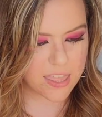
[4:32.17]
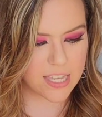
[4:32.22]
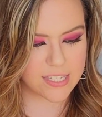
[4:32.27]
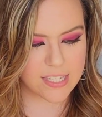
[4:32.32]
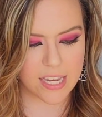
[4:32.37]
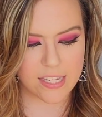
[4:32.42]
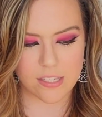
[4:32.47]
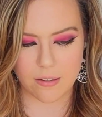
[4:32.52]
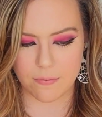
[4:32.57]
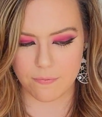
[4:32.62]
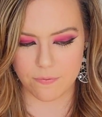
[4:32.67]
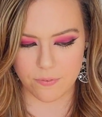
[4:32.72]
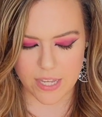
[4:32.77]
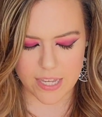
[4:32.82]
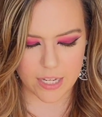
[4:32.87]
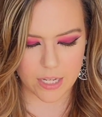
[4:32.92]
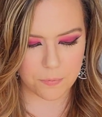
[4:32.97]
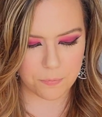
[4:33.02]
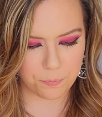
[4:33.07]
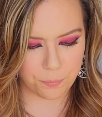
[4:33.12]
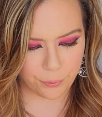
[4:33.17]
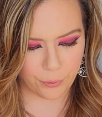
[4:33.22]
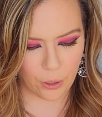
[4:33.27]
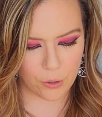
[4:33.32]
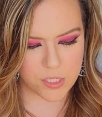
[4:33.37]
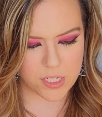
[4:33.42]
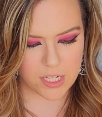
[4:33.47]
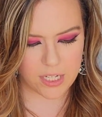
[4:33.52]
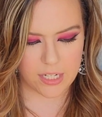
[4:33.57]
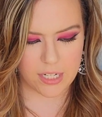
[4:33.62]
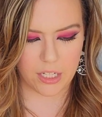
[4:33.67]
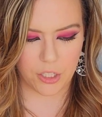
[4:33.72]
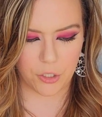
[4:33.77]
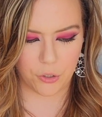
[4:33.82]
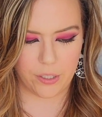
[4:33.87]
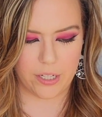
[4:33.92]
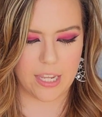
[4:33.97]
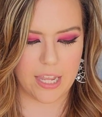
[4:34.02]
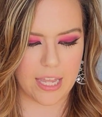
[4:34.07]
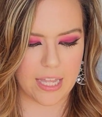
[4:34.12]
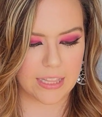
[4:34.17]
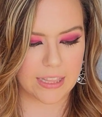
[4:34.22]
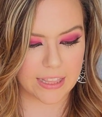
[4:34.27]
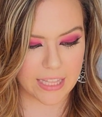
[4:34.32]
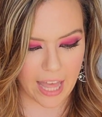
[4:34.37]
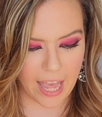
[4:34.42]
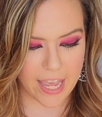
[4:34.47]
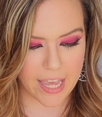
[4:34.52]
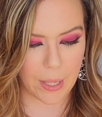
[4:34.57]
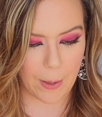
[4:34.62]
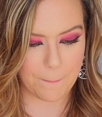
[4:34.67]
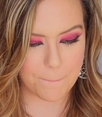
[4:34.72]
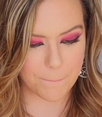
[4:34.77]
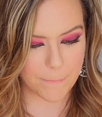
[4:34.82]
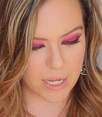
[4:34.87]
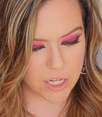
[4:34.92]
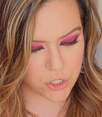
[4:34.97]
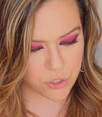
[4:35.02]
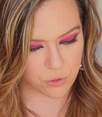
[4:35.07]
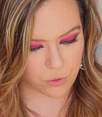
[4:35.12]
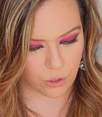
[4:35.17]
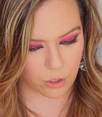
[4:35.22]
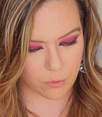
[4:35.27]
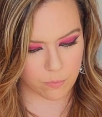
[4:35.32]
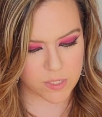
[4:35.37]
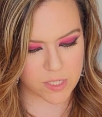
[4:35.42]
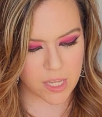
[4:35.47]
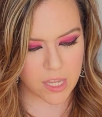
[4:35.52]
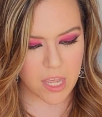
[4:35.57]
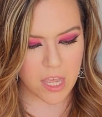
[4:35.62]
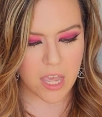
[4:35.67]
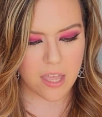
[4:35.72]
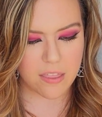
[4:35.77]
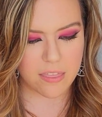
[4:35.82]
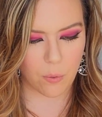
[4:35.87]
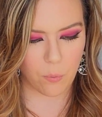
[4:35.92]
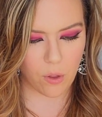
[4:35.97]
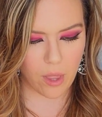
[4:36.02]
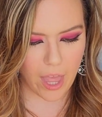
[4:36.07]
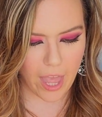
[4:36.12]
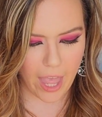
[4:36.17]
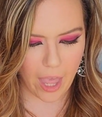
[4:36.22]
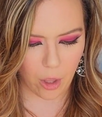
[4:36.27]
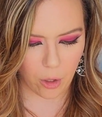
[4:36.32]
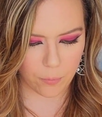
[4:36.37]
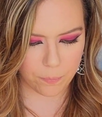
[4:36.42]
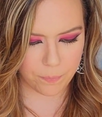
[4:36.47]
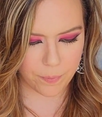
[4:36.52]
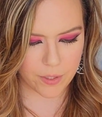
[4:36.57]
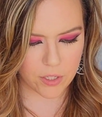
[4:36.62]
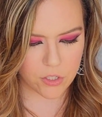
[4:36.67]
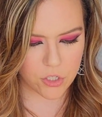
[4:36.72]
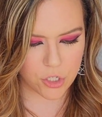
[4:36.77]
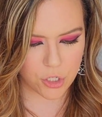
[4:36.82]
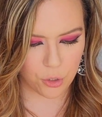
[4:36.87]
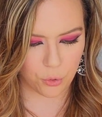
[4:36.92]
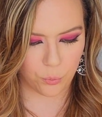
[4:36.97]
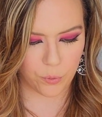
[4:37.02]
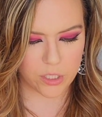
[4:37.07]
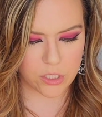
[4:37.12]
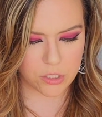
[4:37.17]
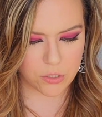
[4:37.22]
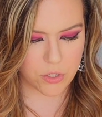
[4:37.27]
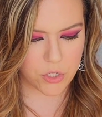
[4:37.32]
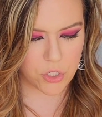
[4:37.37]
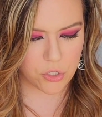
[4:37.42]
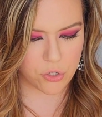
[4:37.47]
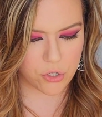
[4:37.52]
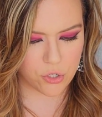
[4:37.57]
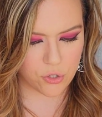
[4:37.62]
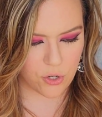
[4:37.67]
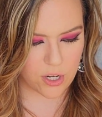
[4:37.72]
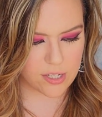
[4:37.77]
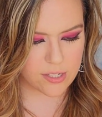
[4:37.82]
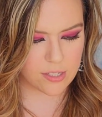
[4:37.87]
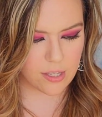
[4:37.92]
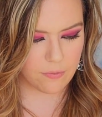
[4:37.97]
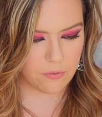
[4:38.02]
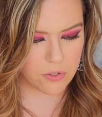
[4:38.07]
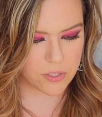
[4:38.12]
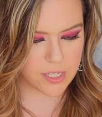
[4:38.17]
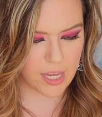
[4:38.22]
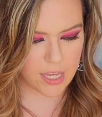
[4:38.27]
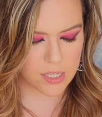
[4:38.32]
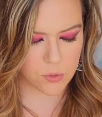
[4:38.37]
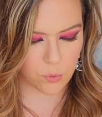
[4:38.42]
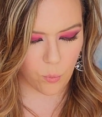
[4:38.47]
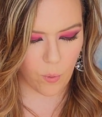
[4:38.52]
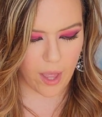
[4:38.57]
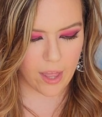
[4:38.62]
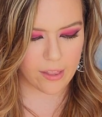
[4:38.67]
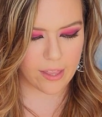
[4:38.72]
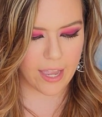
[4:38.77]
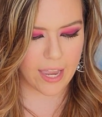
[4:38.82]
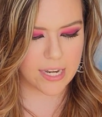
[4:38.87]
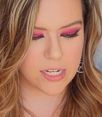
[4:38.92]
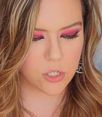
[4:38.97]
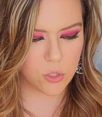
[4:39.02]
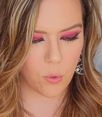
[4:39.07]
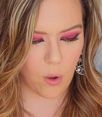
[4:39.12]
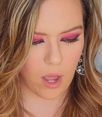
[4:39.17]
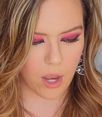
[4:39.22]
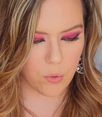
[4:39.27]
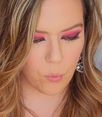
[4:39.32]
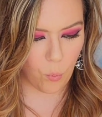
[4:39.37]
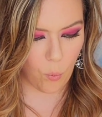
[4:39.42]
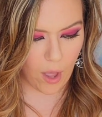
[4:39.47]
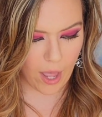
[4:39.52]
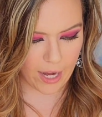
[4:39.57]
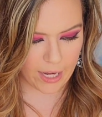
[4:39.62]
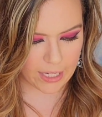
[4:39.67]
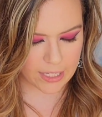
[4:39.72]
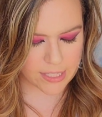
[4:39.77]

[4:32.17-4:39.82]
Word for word: This has a vegan protein ingredient like mushrooms that will help to reduce your stress levels as well and to unwind.